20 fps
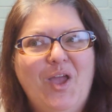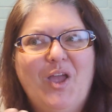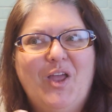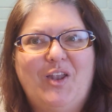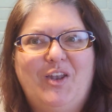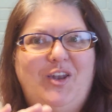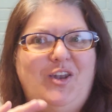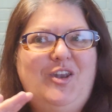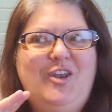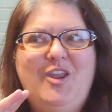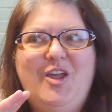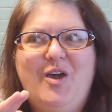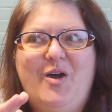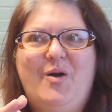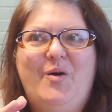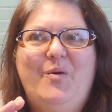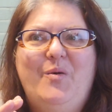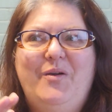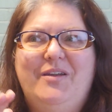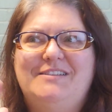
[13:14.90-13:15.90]

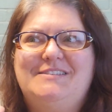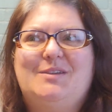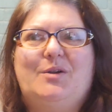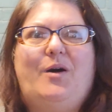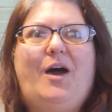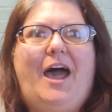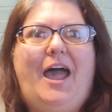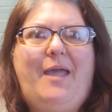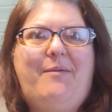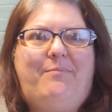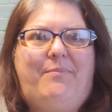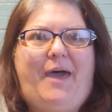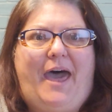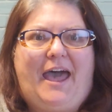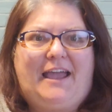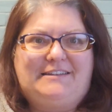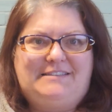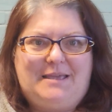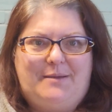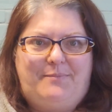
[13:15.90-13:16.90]
No. So I
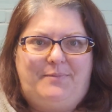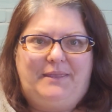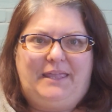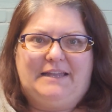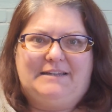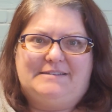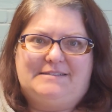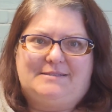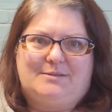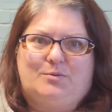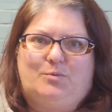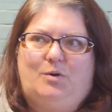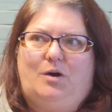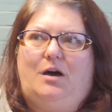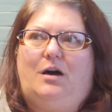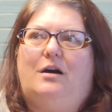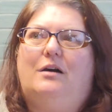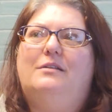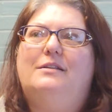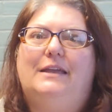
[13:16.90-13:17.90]
backed up against the
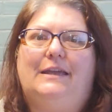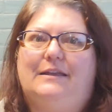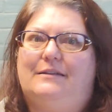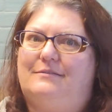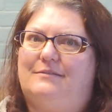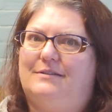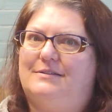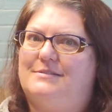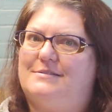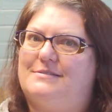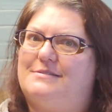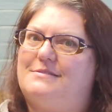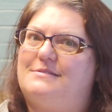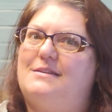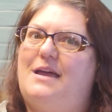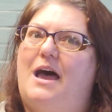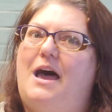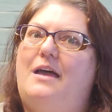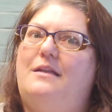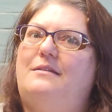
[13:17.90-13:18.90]
wall. This is
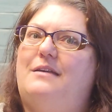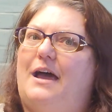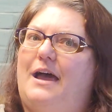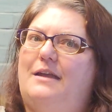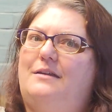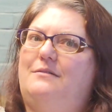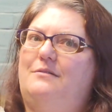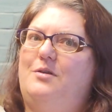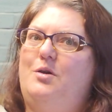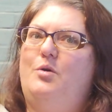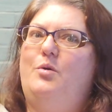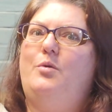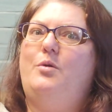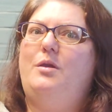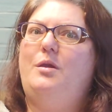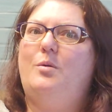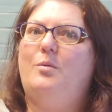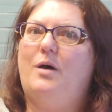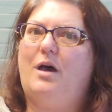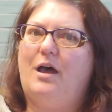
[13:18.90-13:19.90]
not, I don't know who
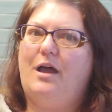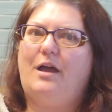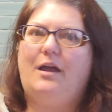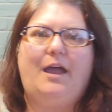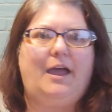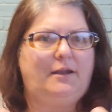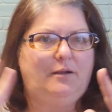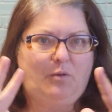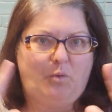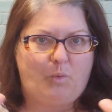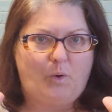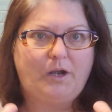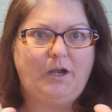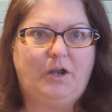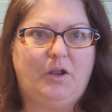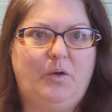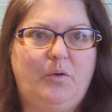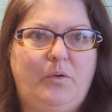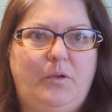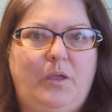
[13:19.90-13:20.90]
you are. I don't want to
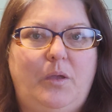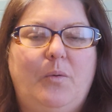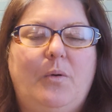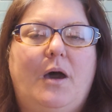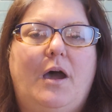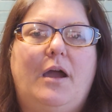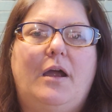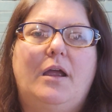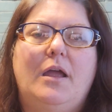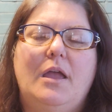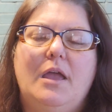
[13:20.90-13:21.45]
know who you are.